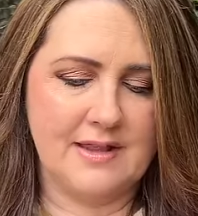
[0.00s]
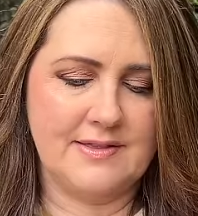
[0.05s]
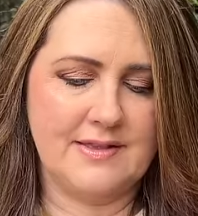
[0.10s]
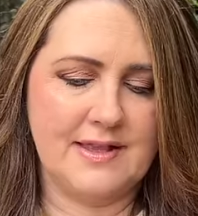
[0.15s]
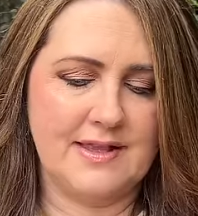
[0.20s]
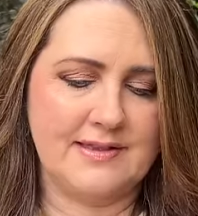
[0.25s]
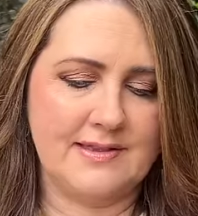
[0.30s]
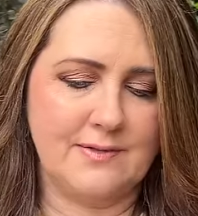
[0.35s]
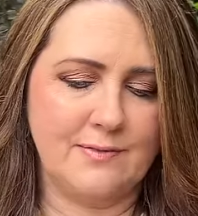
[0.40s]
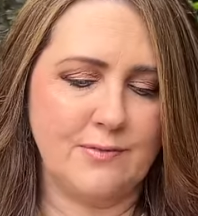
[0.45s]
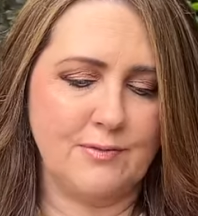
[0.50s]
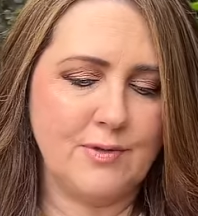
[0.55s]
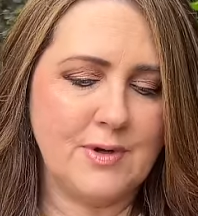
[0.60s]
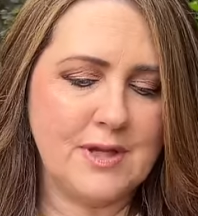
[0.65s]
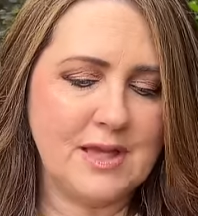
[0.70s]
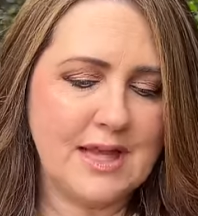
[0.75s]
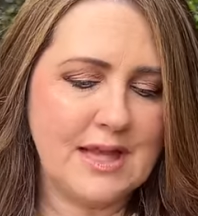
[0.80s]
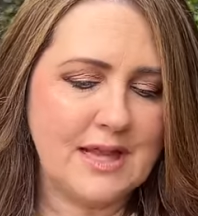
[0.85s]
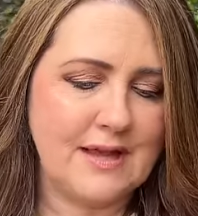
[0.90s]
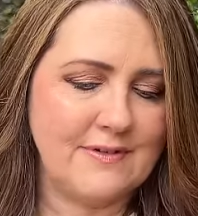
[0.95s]
That's a
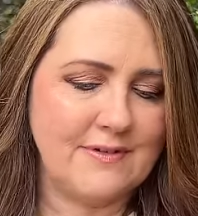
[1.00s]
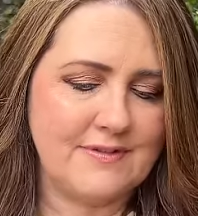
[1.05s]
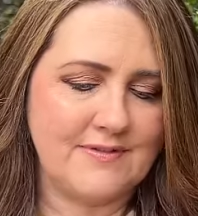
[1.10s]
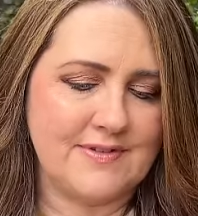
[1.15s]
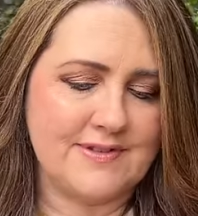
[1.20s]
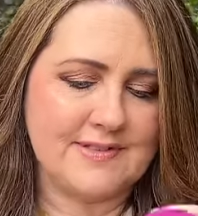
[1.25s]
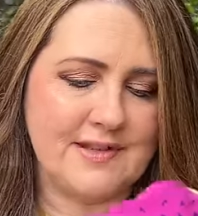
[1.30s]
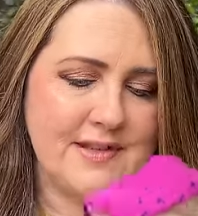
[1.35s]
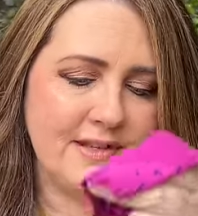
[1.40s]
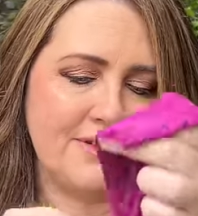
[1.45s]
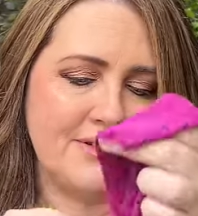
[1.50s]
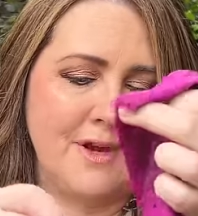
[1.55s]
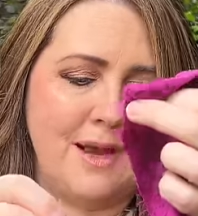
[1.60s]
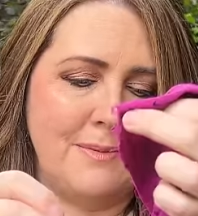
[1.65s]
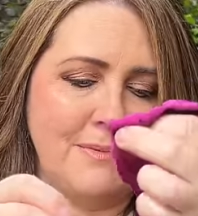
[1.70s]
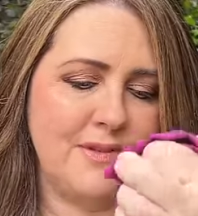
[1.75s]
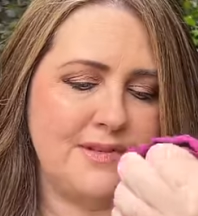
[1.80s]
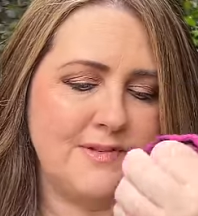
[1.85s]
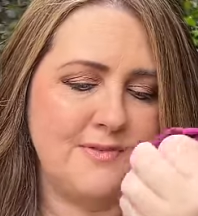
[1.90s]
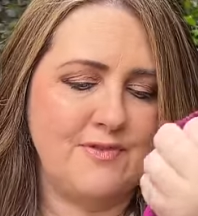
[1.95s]
really lovely viscose
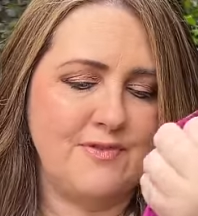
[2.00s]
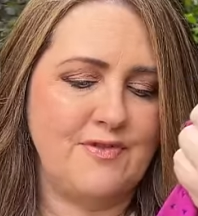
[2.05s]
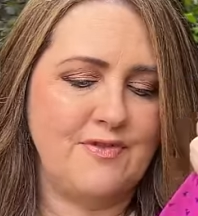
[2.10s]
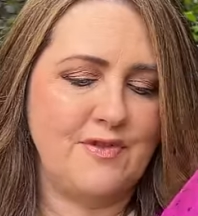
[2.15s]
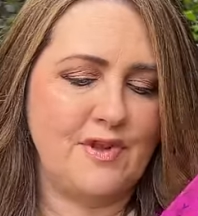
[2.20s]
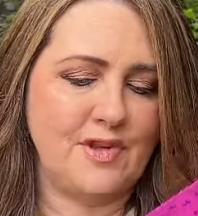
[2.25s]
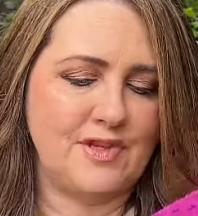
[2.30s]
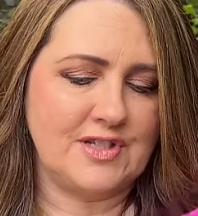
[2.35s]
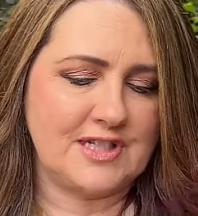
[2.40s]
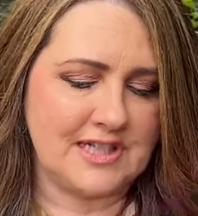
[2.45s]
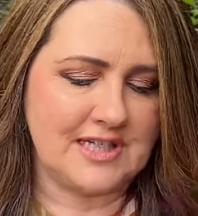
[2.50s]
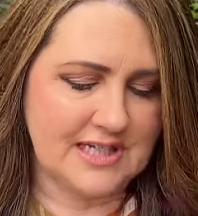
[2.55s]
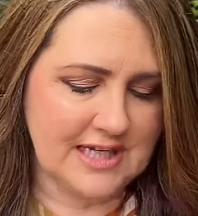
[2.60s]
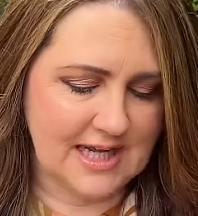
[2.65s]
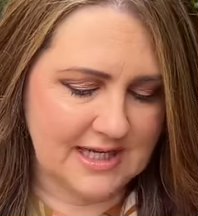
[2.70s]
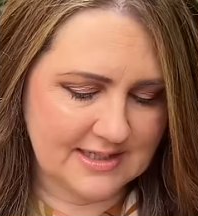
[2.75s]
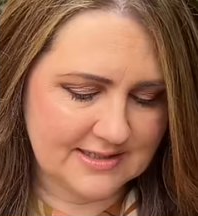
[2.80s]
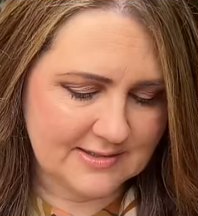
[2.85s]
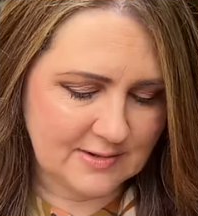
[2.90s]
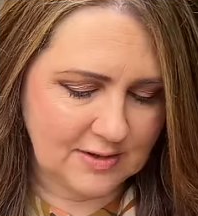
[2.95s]
crepe, nice and floaty,
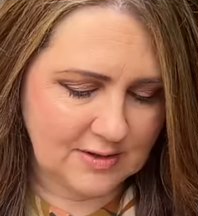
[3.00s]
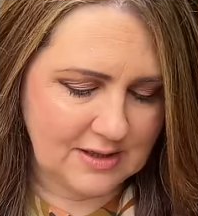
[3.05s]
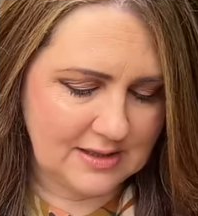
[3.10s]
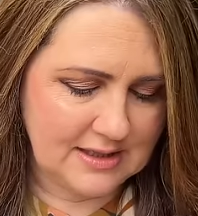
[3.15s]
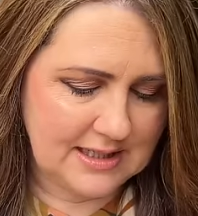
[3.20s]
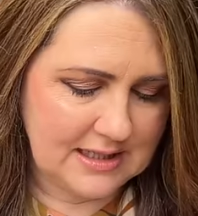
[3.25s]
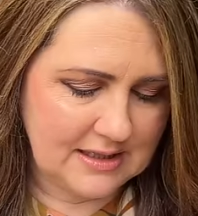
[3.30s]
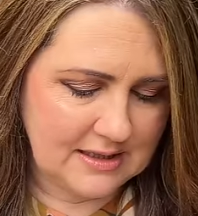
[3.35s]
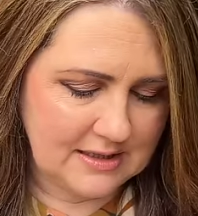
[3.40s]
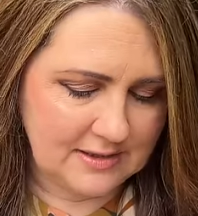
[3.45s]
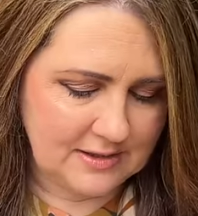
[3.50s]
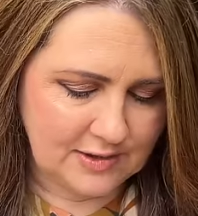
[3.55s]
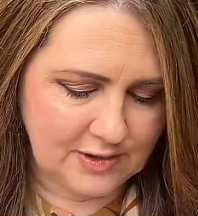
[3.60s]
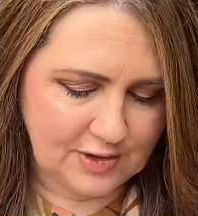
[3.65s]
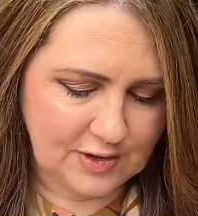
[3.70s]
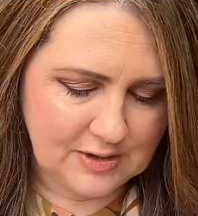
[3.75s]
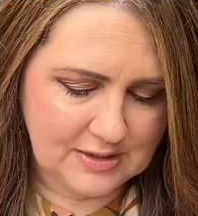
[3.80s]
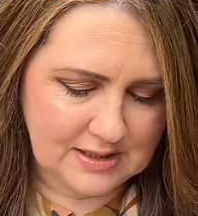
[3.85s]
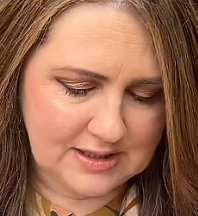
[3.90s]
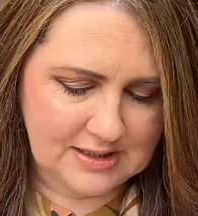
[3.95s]
and it's got a little
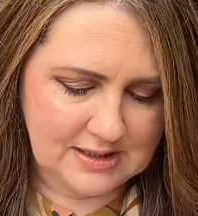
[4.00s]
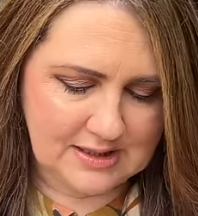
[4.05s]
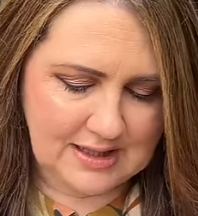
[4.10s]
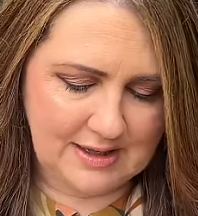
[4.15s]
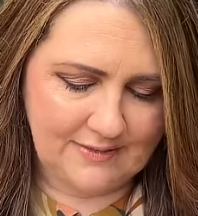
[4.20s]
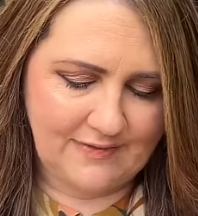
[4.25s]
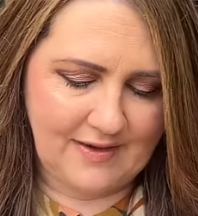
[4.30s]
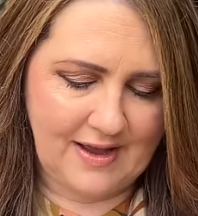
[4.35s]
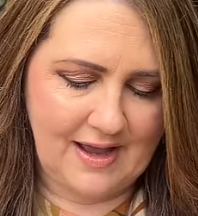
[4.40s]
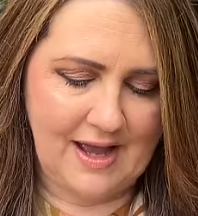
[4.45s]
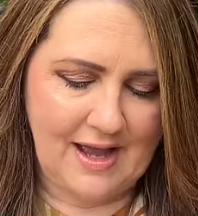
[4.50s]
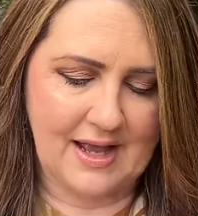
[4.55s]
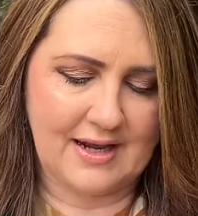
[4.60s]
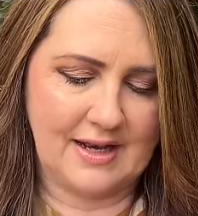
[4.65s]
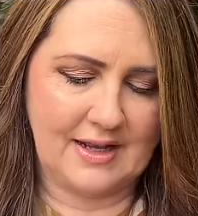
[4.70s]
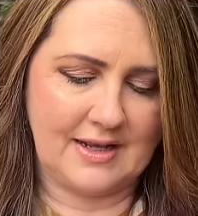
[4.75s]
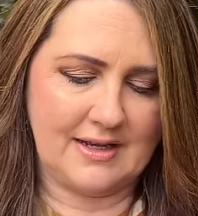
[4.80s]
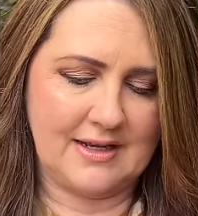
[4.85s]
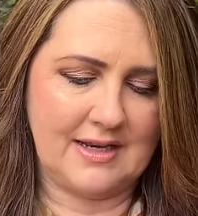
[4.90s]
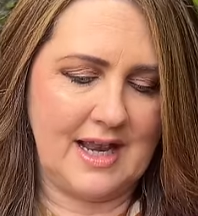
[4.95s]
cute little love heart,
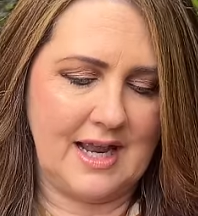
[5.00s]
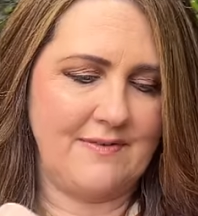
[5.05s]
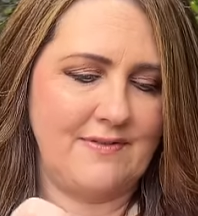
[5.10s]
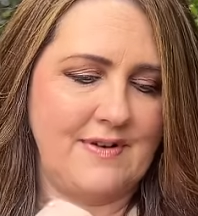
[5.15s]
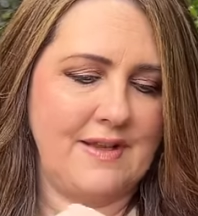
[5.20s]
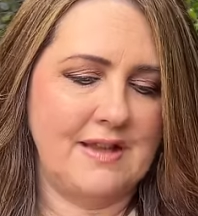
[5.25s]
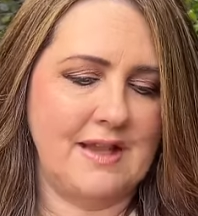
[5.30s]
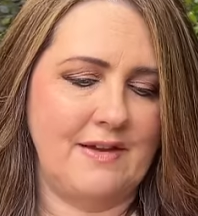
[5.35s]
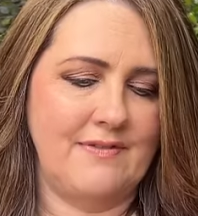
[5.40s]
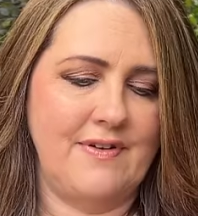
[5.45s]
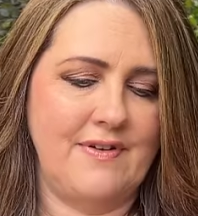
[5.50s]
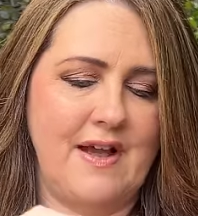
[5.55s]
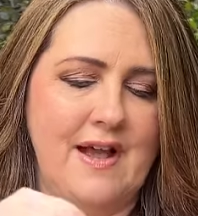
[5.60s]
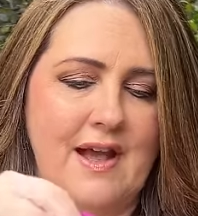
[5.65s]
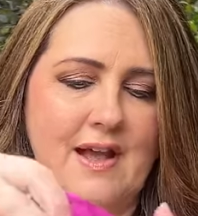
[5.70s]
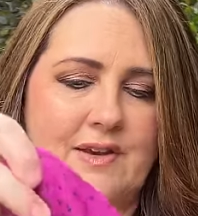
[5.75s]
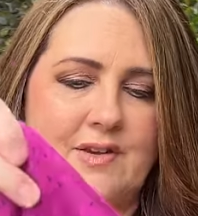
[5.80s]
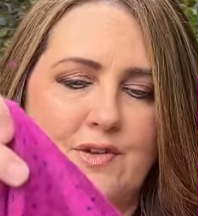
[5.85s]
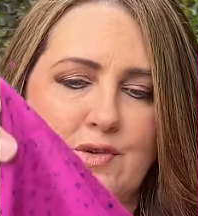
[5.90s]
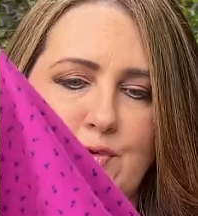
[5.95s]
like a navy love
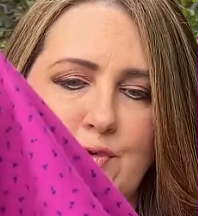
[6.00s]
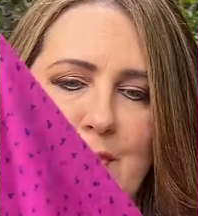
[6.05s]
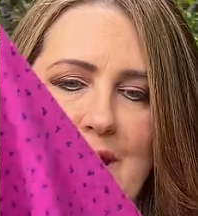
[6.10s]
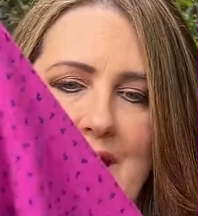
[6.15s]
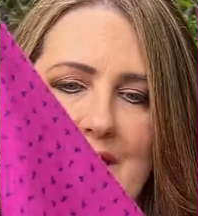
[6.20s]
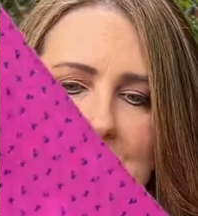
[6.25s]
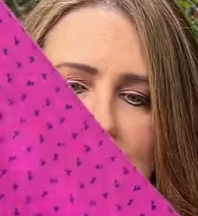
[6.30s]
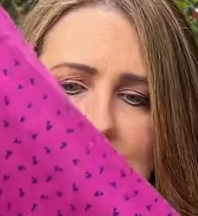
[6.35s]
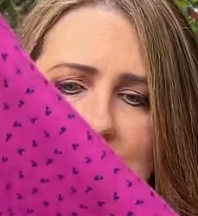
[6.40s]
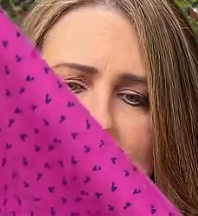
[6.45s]
heart throughout it